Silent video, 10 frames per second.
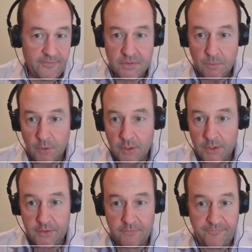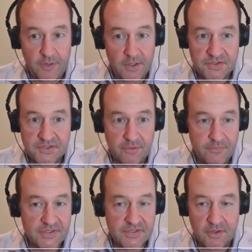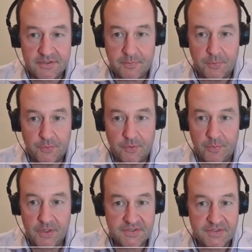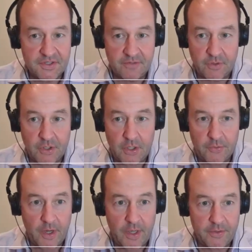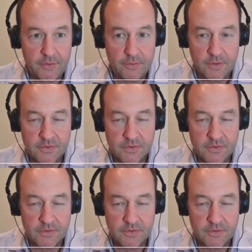51 financial services entrepreneur based in Denver, Colorado.